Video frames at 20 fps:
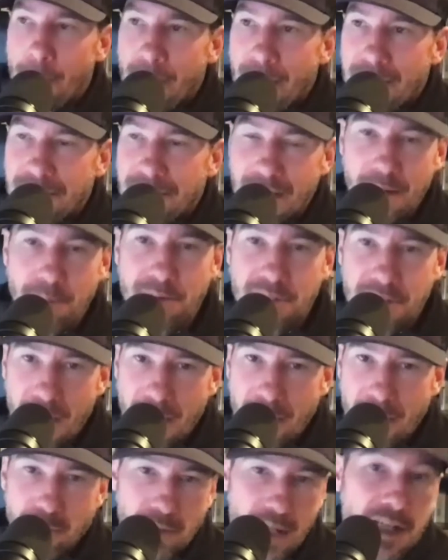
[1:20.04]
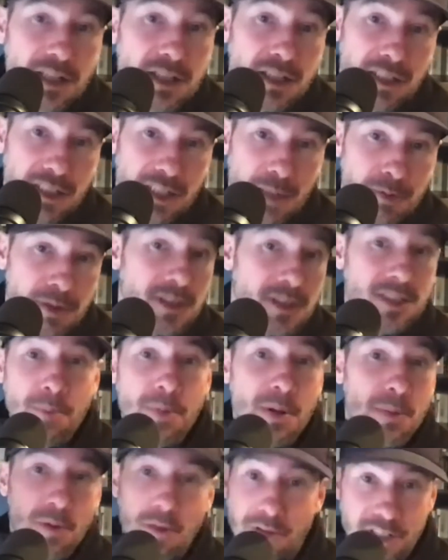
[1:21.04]
same-sex relationships. And some
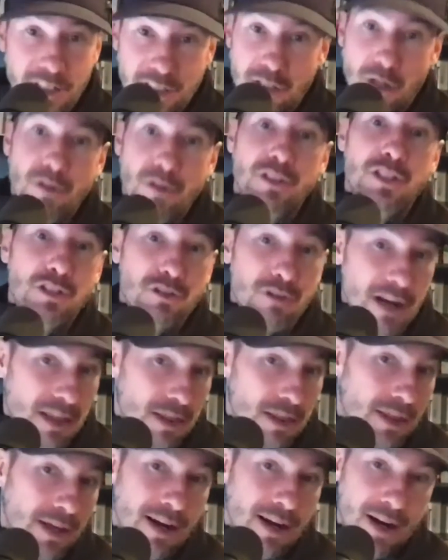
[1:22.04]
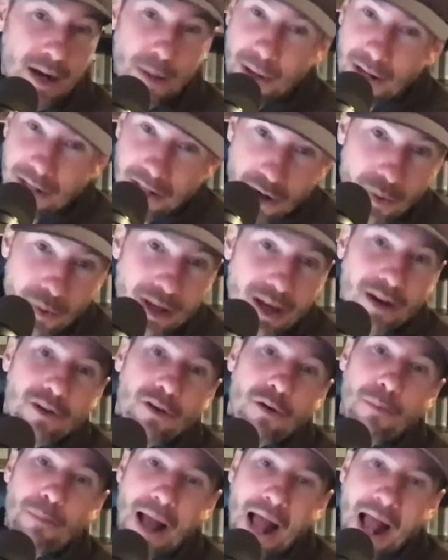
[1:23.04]
people just go straight there. And I'm like, no, we got to
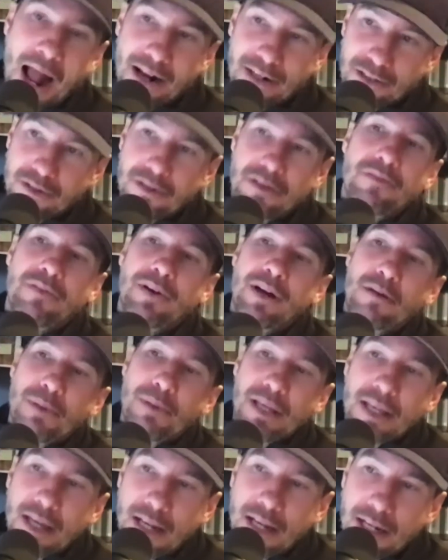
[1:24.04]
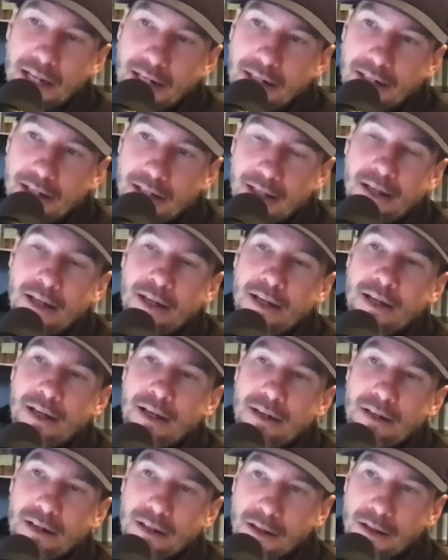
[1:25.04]
go back to the very beginning to
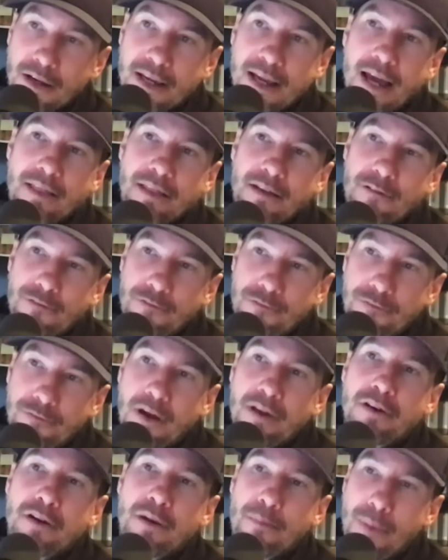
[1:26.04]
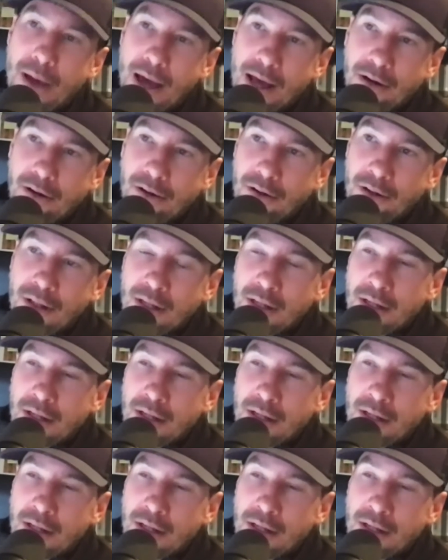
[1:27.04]
look at the fundamental